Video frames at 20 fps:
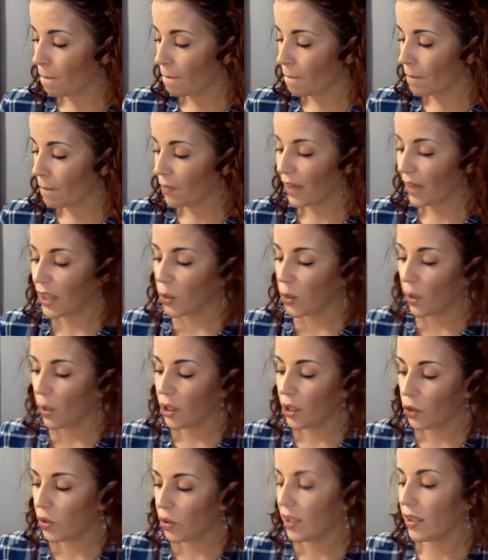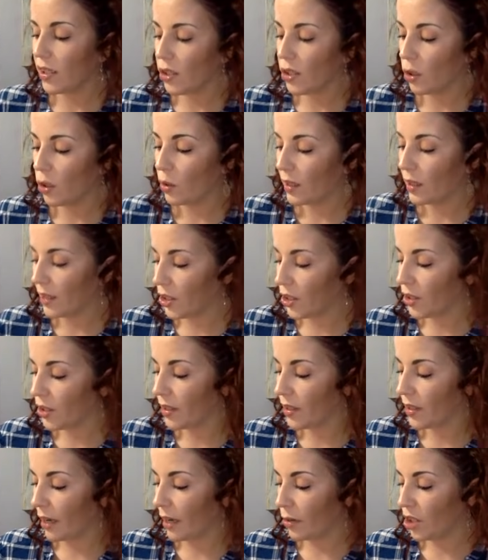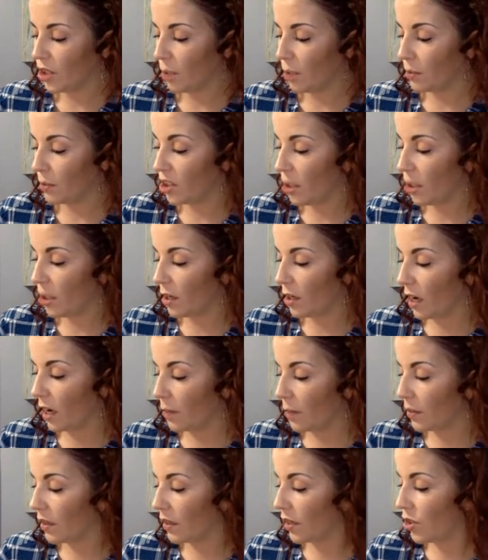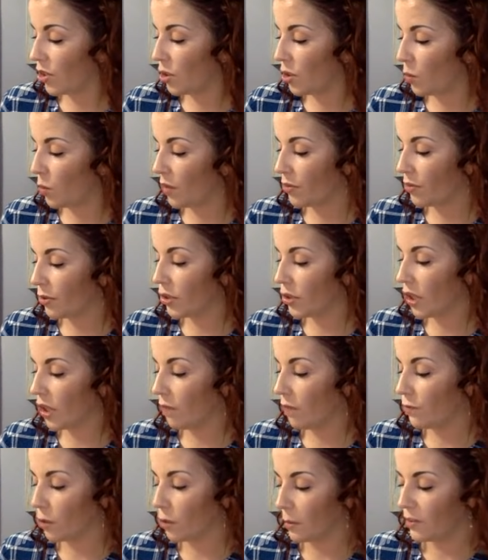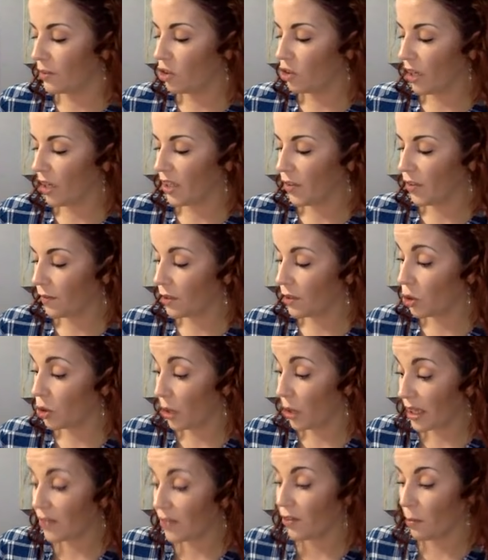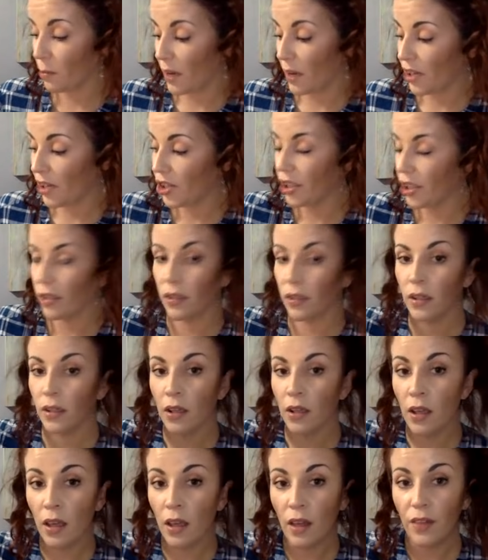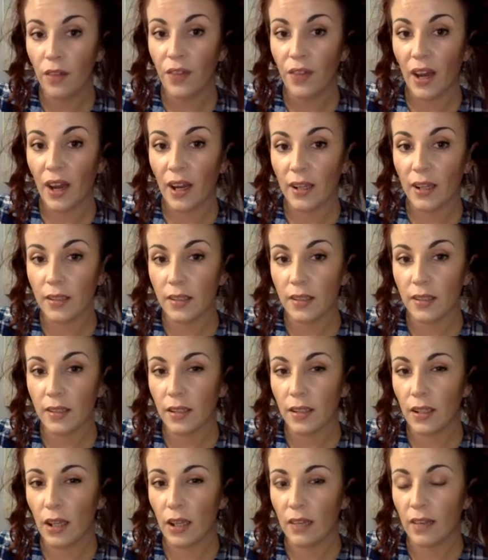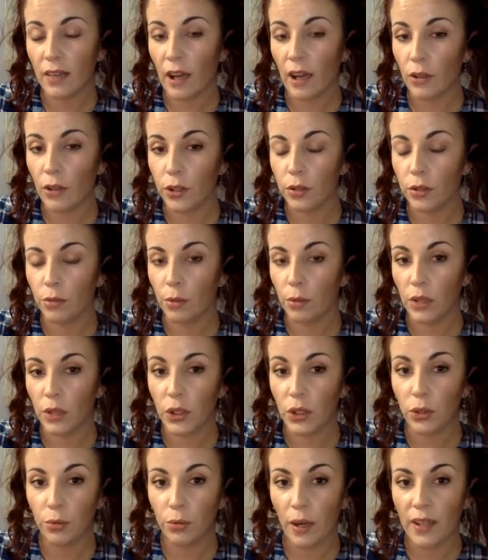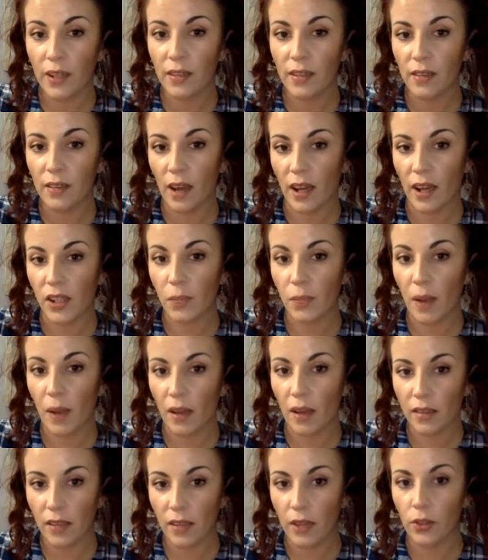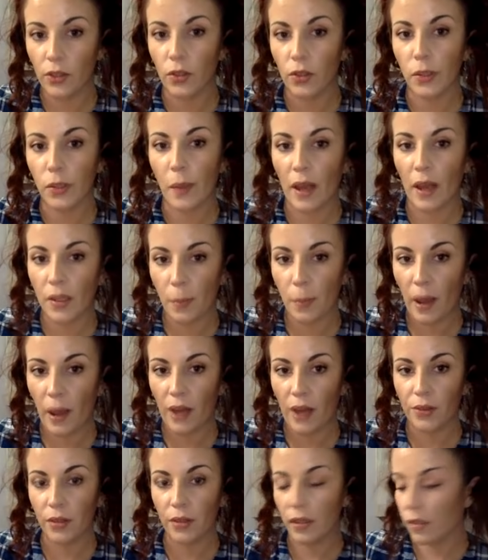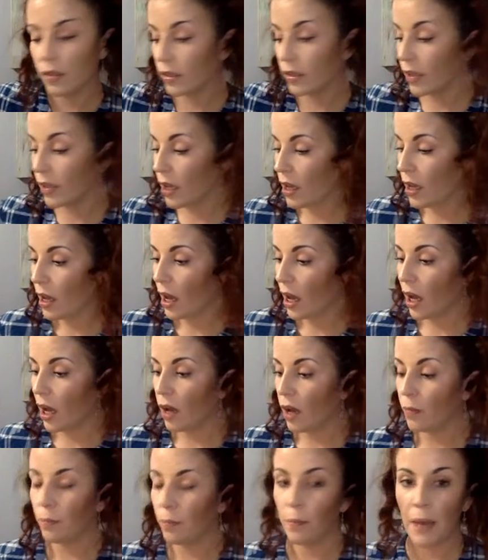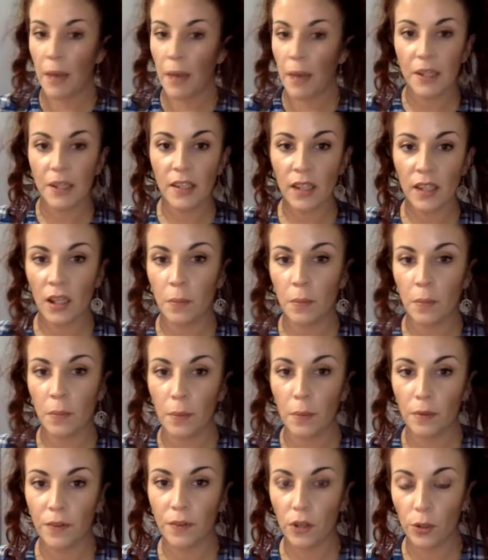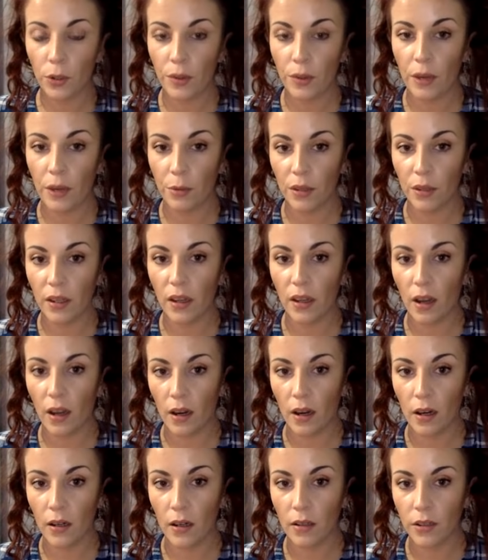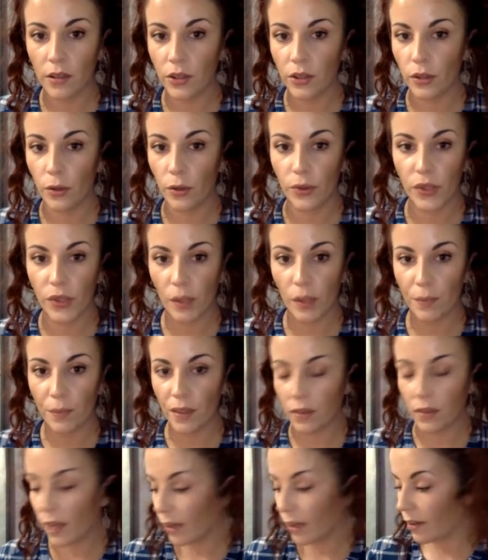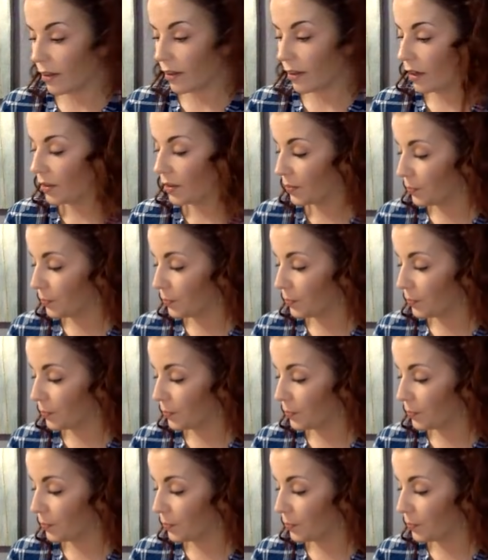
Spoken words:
that's why you see so clearly now, Gemini, because you went through some form of transformation that allowed you to recognize past cycles, past patterns, maybe seeing people for who they really are, you know, something like that.